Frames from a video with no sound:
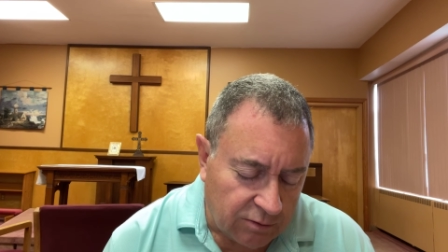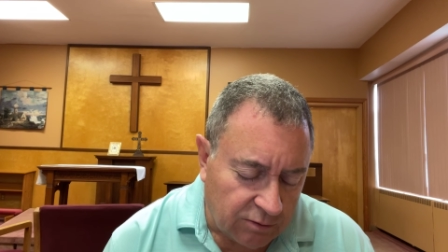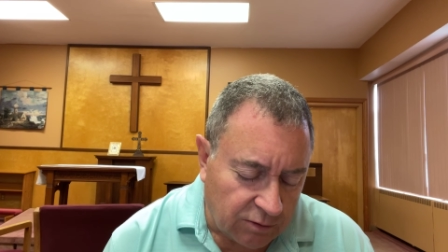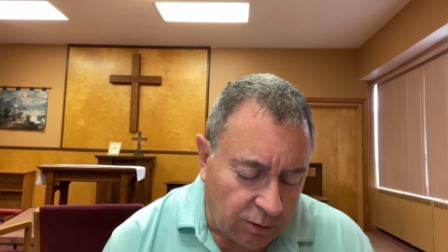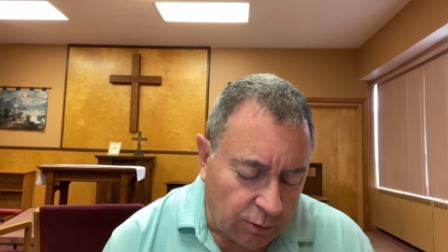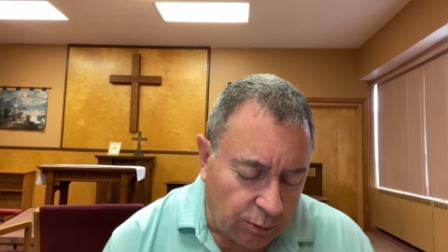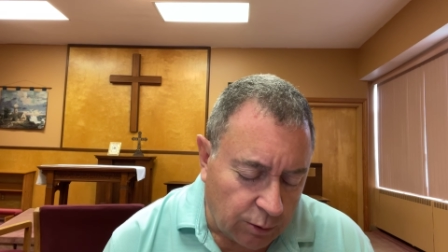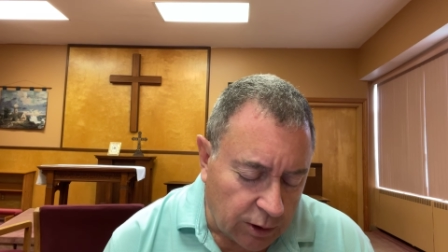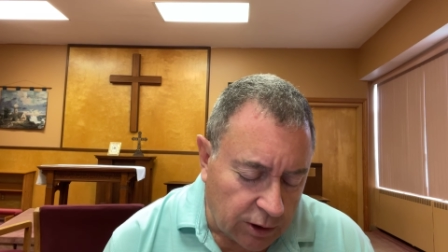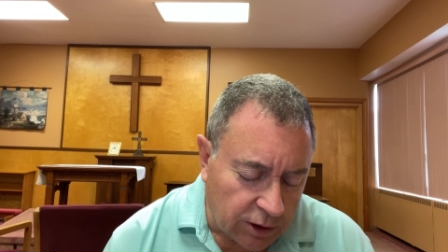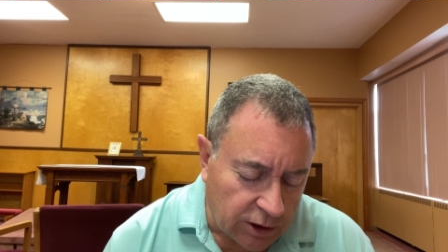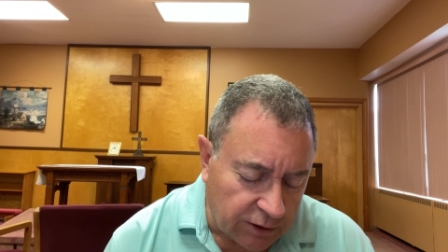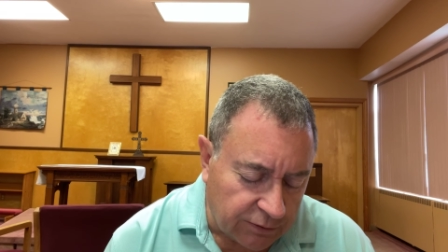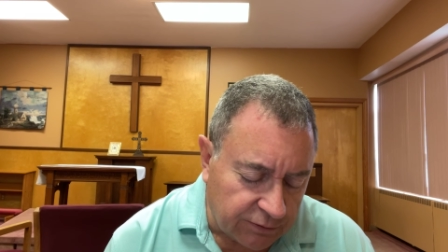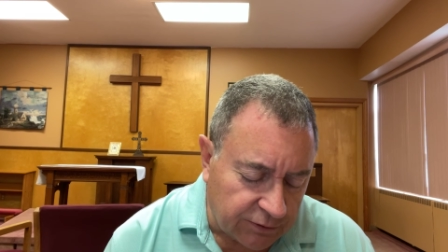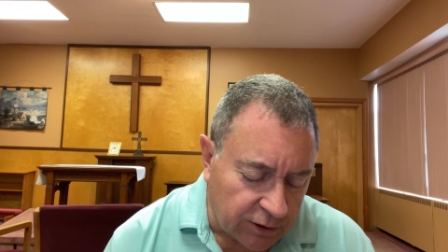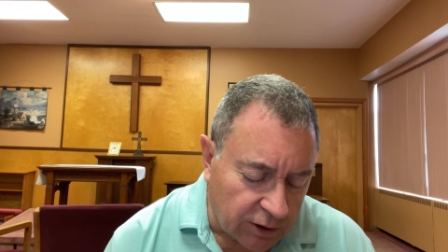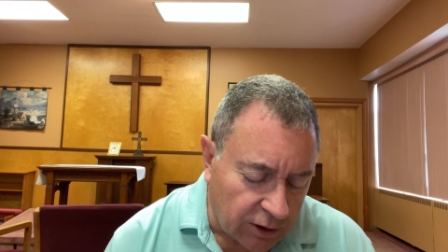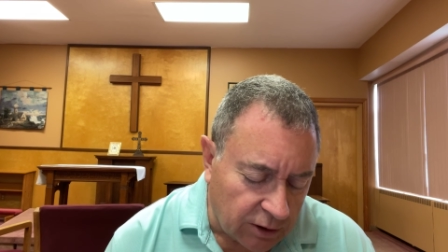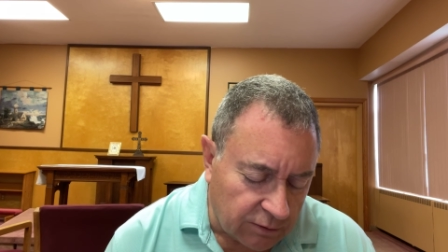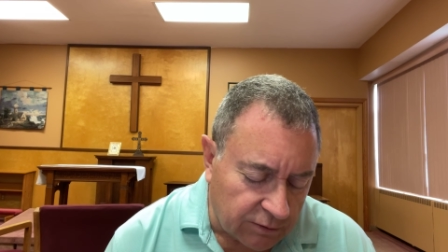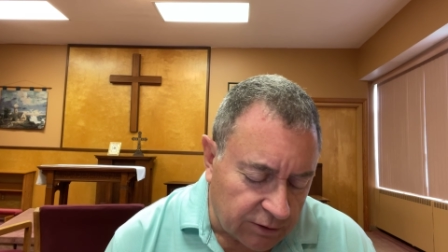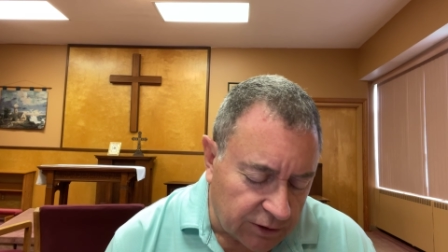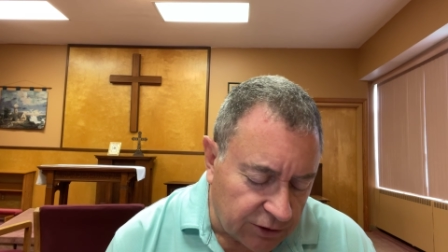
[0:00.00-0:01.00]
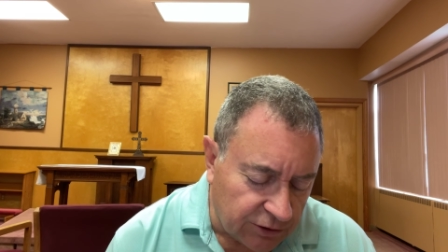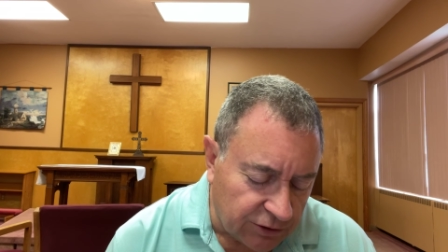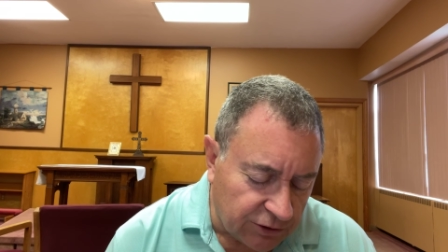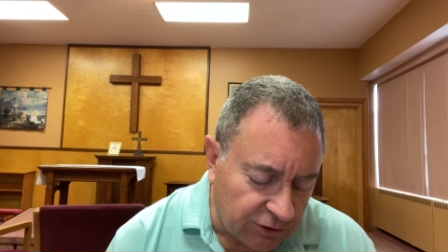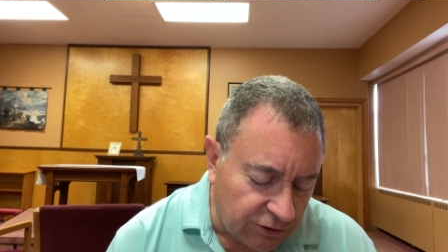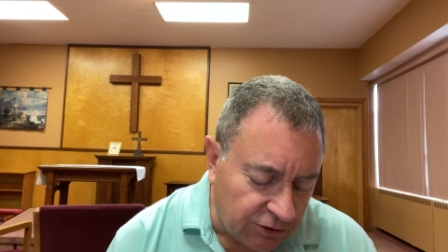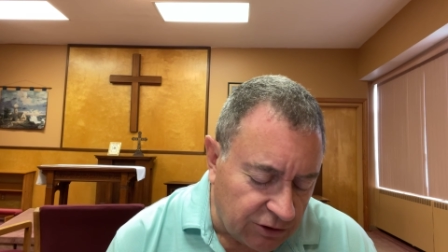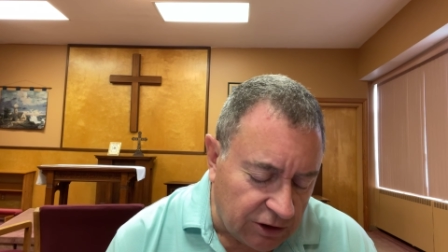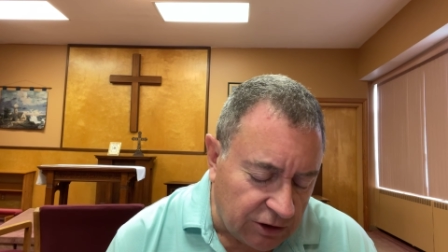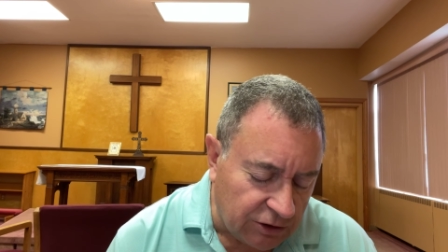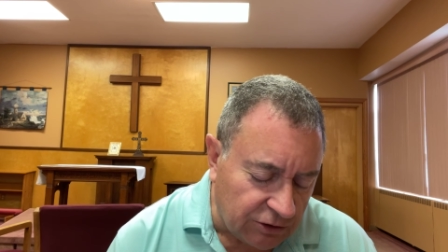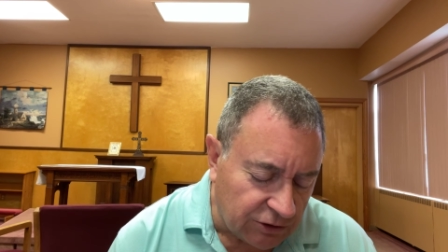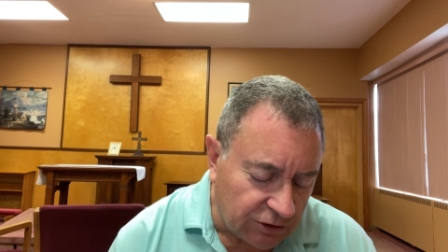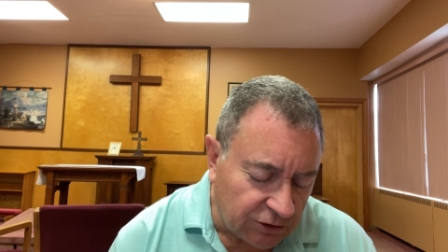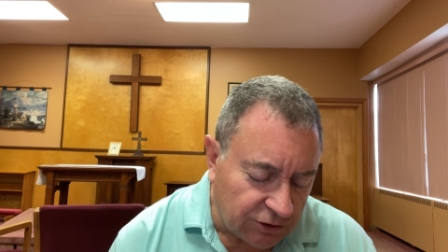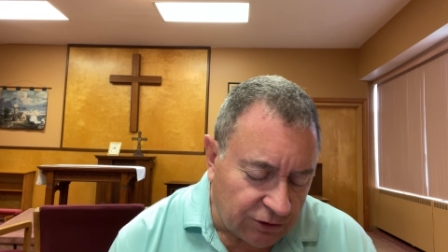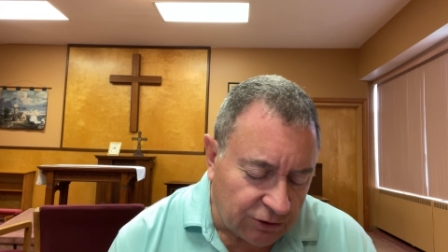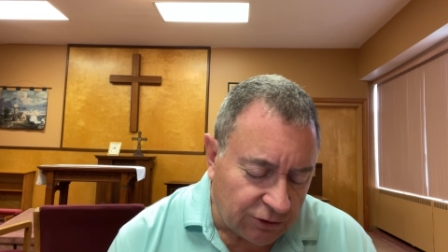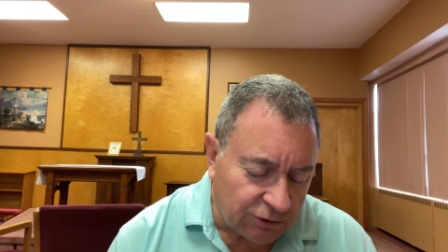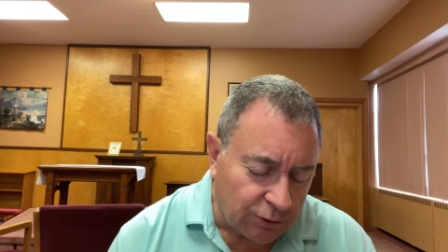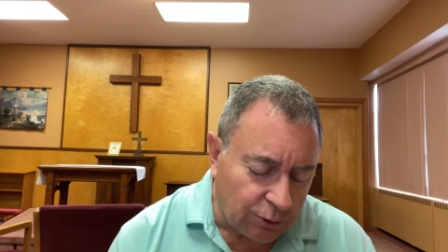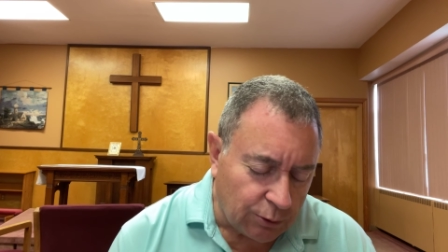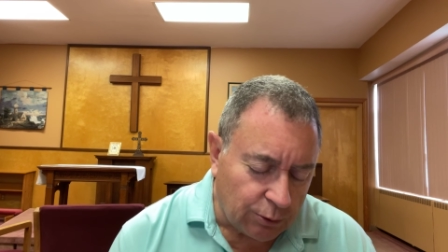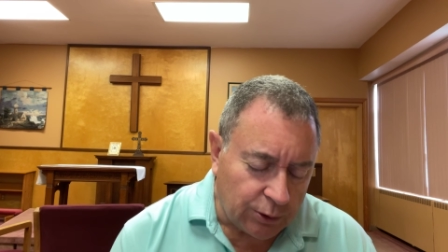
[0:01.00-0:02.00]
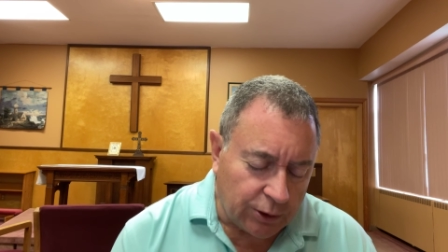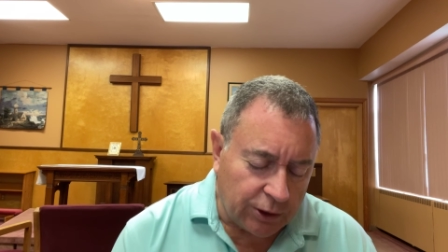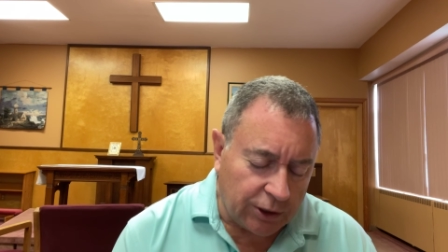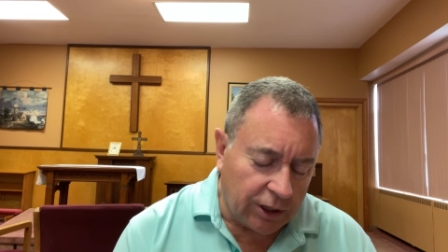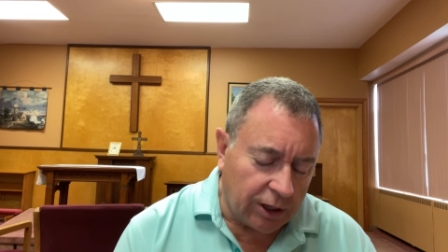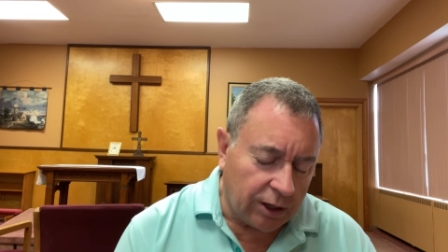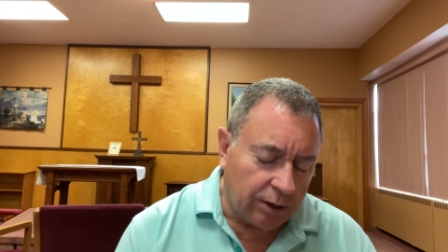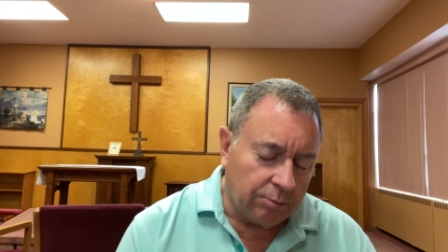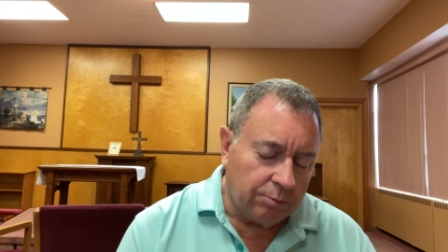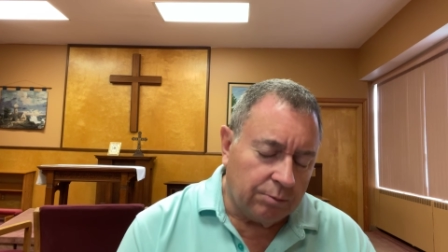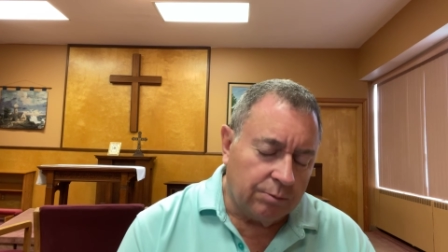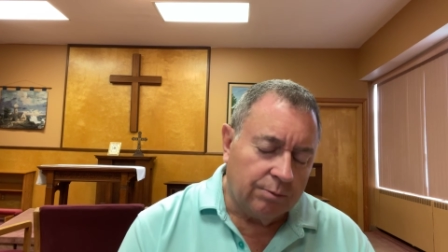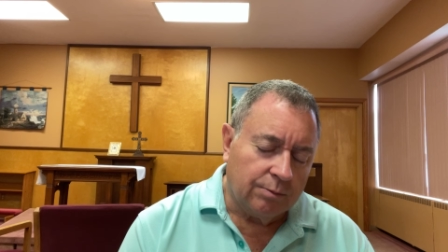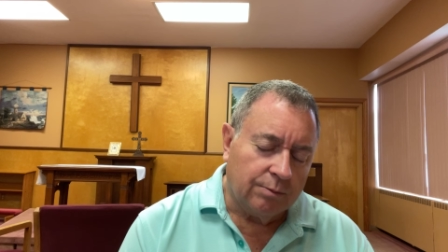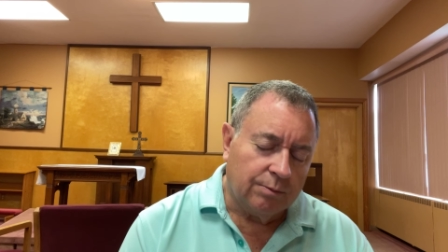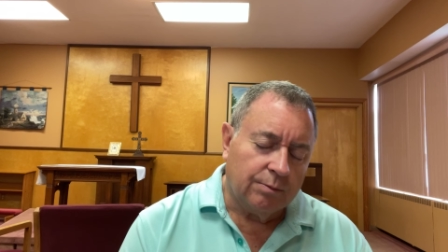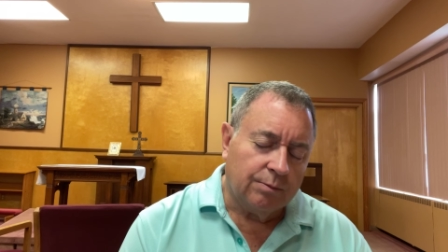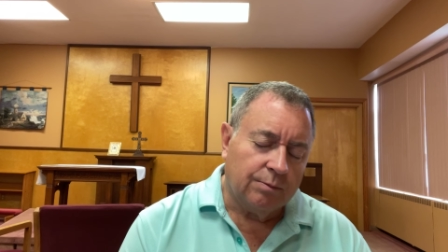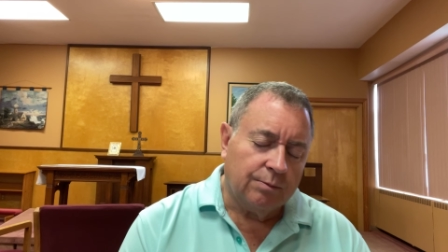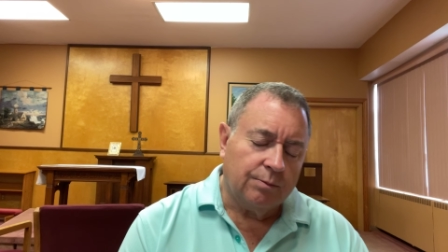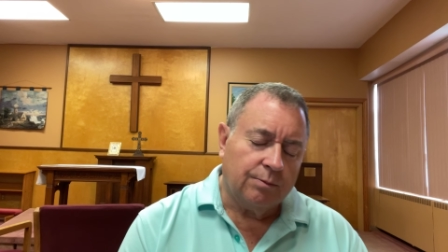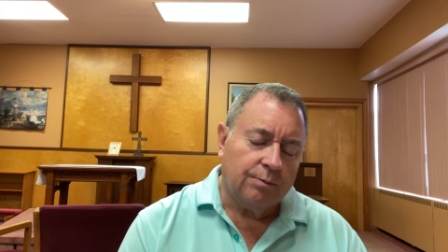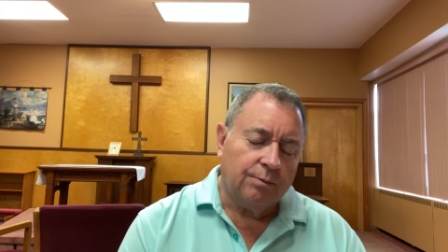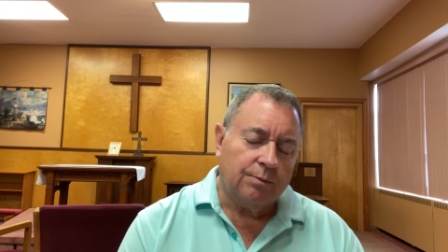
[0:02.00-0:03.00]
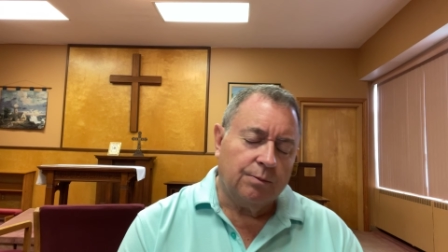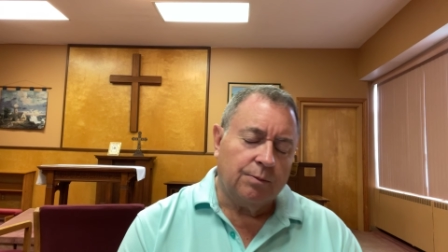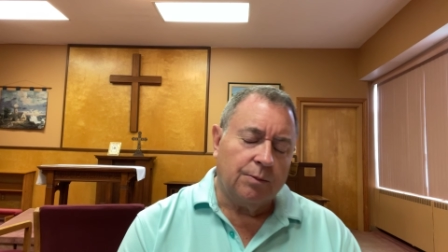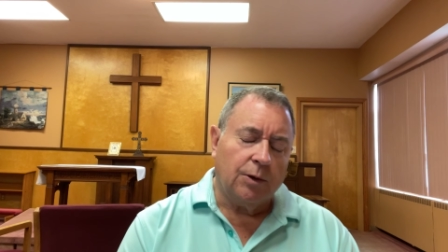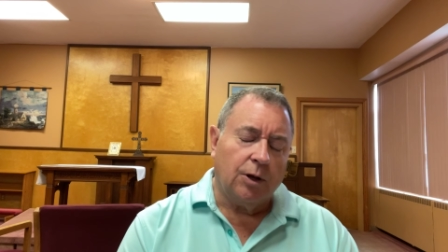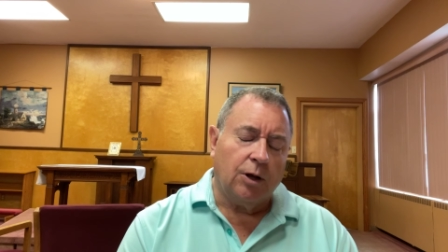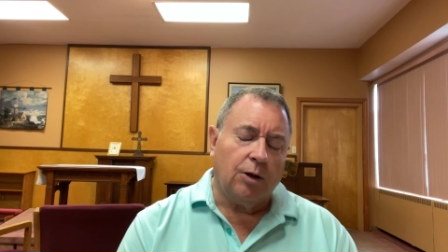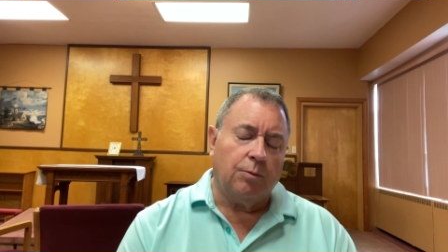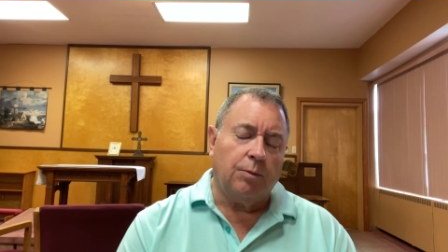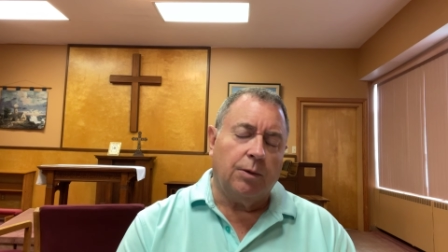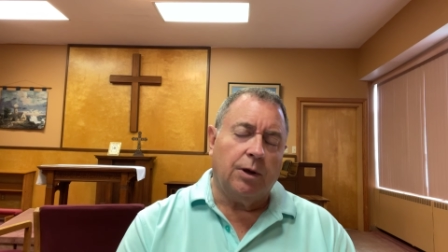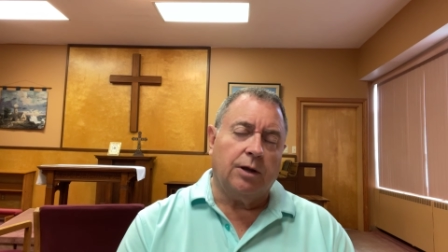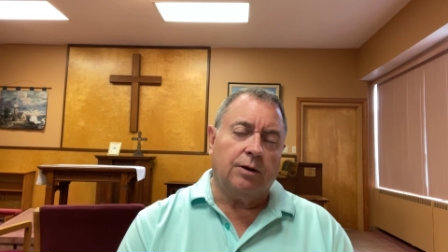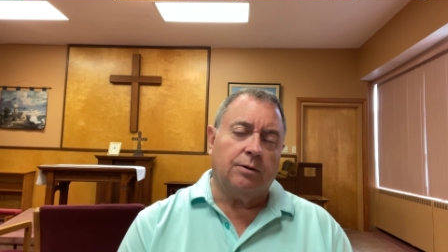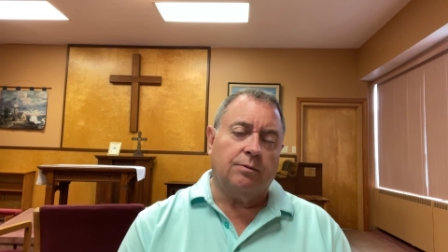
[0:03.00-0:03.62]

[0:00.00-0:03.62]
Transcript: For we lift all this in Jesus' holy name. Amen.